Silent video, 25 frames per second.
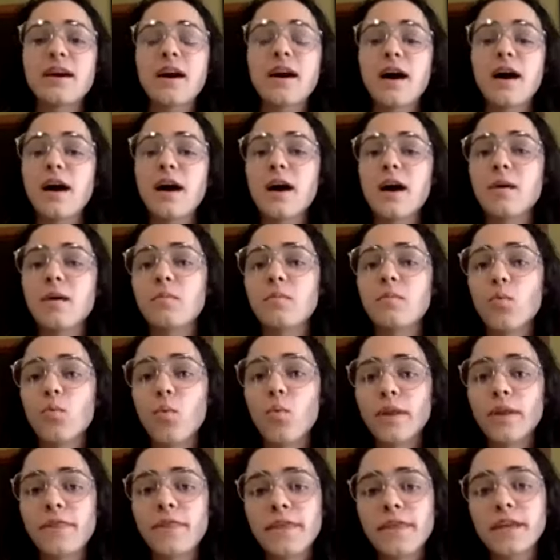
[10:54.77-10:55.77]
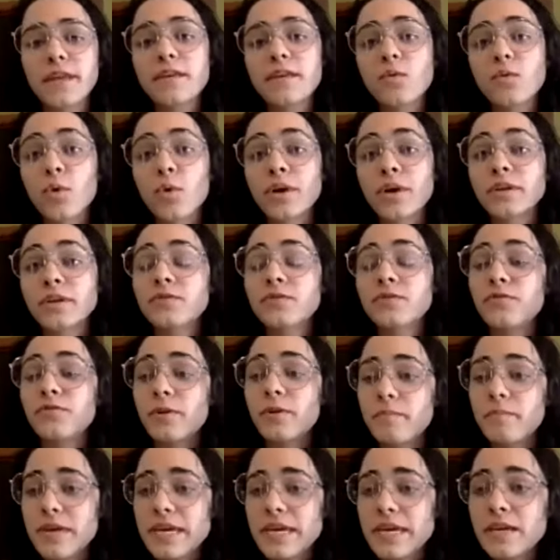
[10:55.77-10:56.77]
One thing that worked
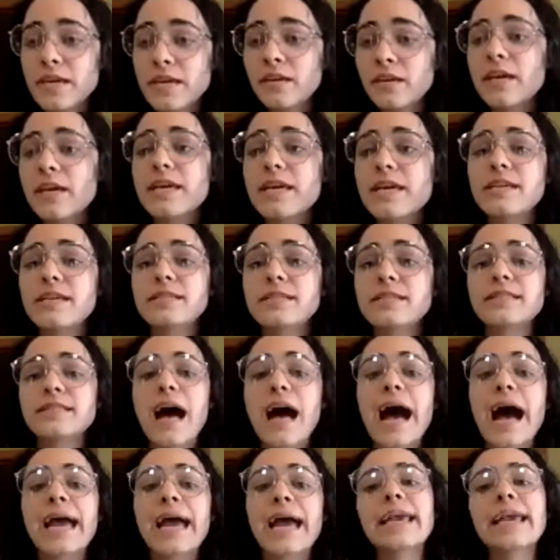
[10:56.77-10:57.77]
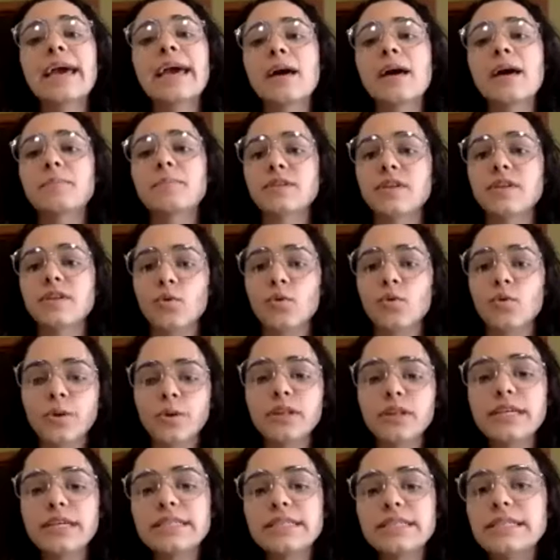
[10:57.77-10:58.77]
for me is I kept a
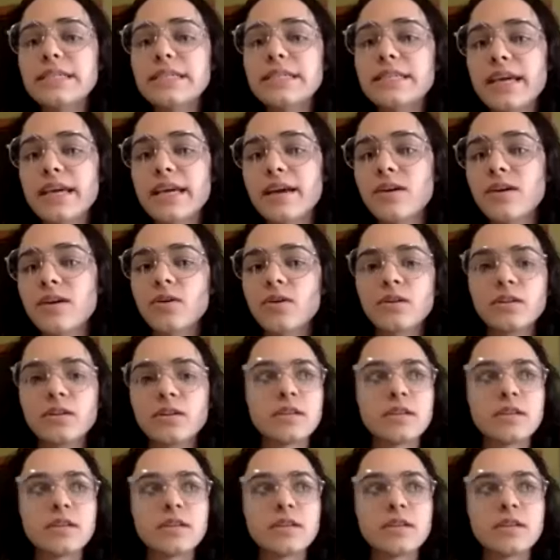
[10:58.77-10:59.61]
really detailed